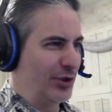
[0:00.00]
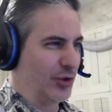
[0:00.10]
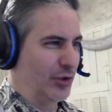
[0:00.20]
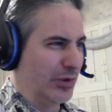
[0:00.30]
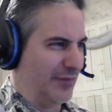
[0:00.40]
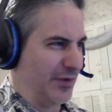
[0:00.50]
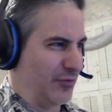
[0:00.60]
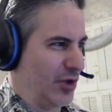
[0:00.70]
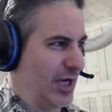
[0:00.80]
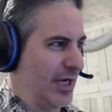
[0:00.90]
do you live
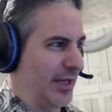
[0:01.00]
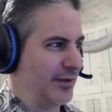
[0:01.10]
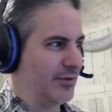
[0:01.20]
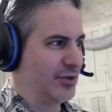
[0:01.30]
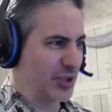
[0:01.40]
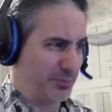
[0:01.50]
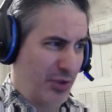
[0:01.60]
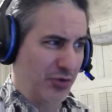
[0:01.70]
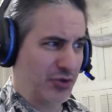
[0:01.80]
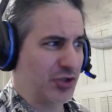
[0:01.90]
in, Ron? You're
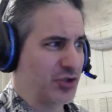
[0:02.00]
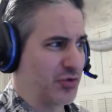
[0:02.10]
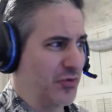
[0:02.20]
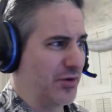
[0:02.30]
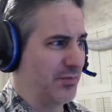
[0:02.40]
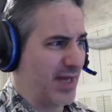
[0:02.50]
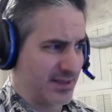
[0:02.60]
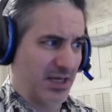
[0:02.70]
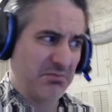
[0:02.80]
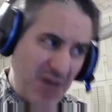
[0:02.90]
supposed to sue them.
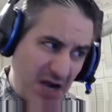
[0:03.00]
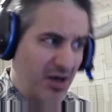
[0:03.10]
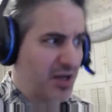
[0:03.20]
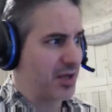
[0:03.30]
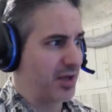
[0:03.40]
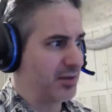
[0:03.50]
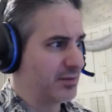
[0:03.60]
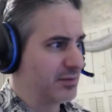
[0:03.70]
That's America.